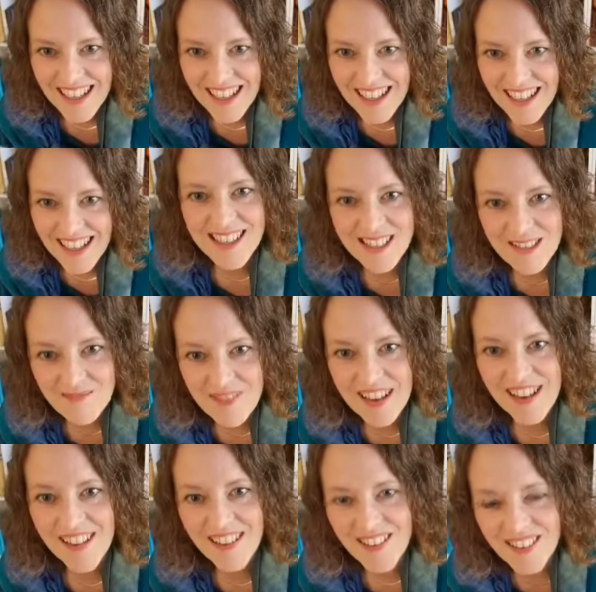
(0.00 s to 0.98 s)

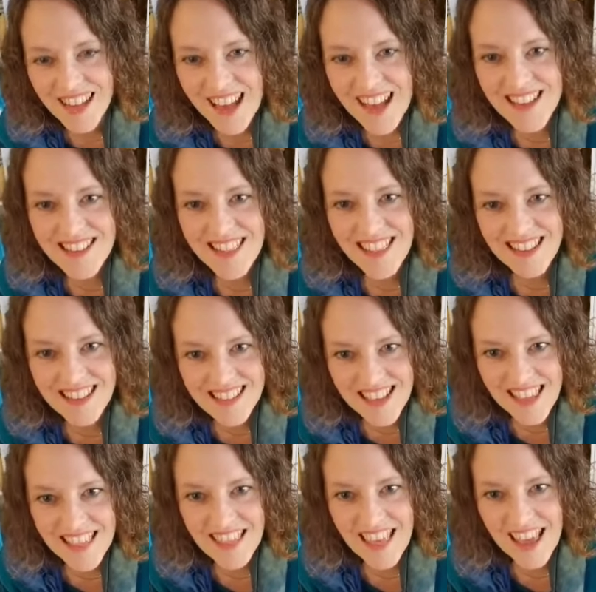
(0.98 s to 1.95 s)
Isabel, okay, say
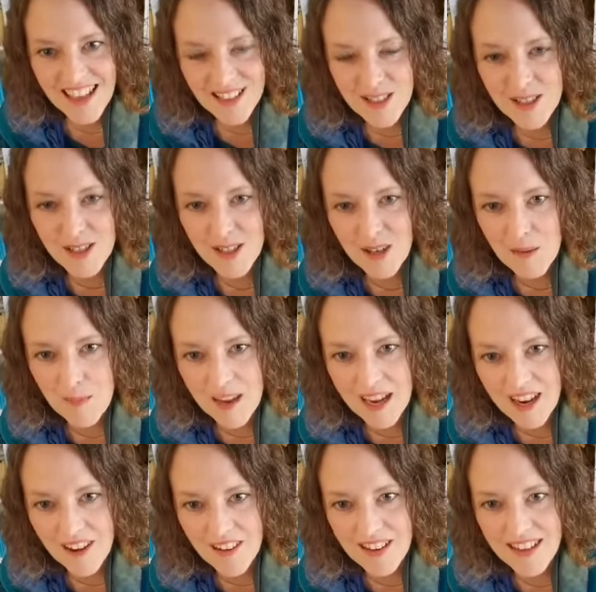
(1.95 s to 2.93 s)
thanks to your
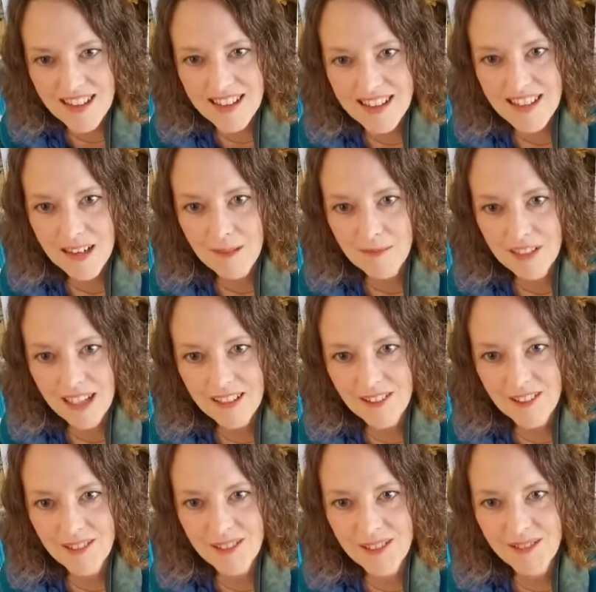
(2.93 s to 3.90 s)
parents, and I'm glad
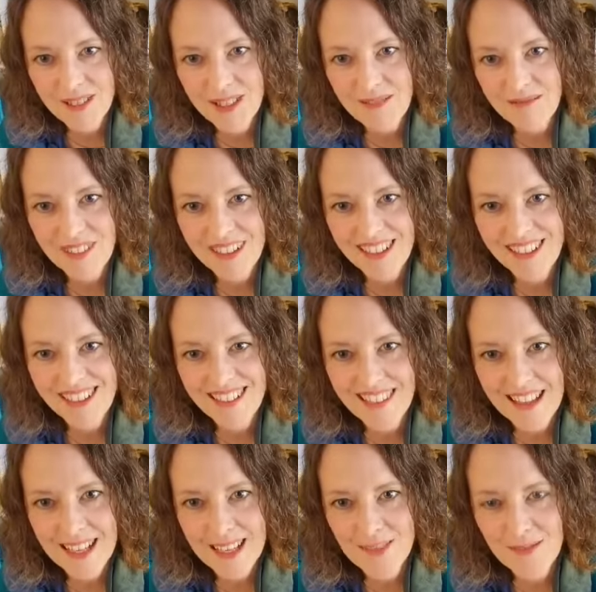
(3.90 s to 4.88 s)
you're doing well, and
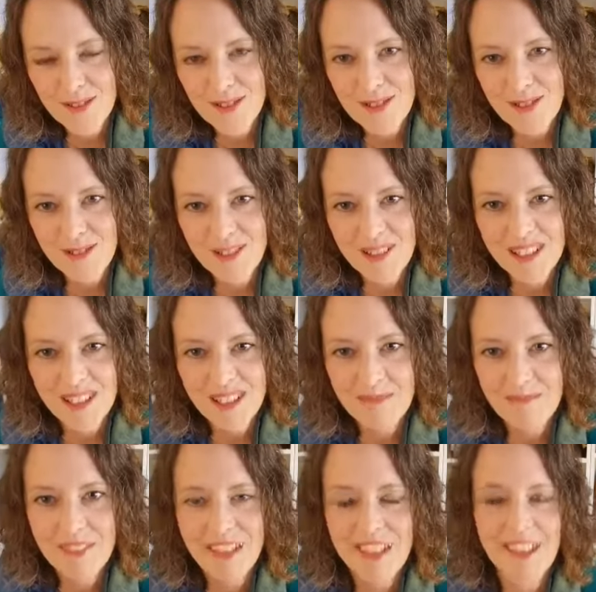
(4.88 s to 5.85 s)
thanks for joining
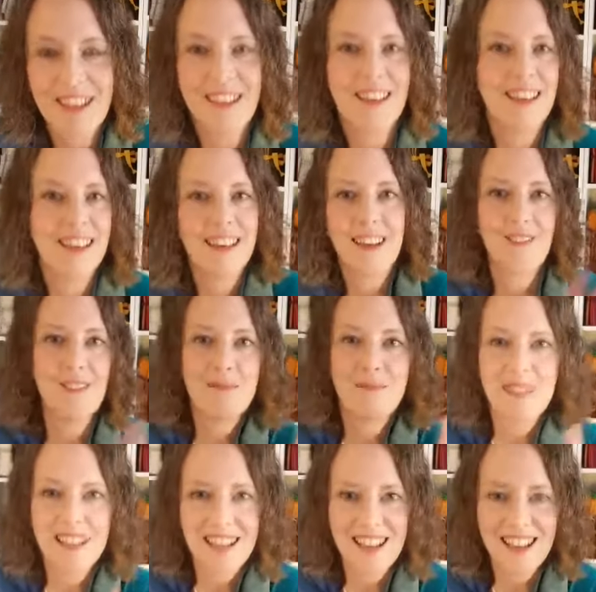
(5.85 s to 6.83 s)
me. And
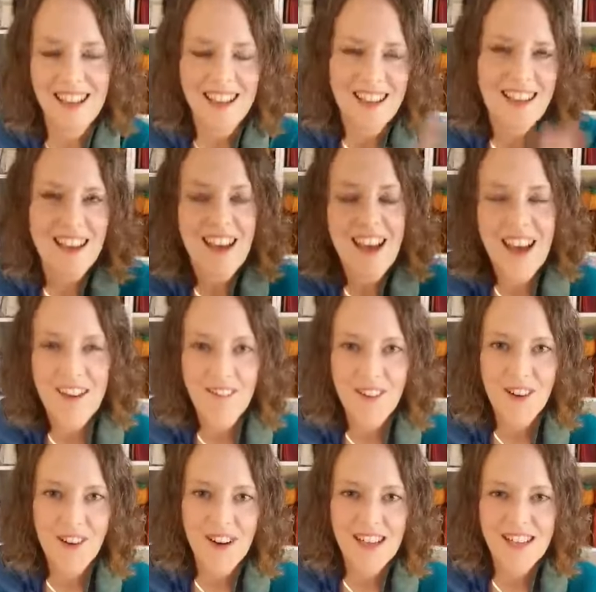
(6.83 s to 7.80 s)
everybody, have a
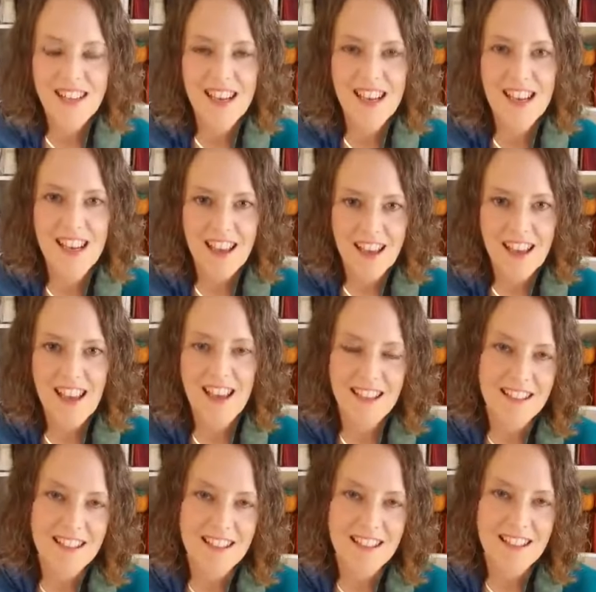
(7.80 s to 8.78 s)
great day and stay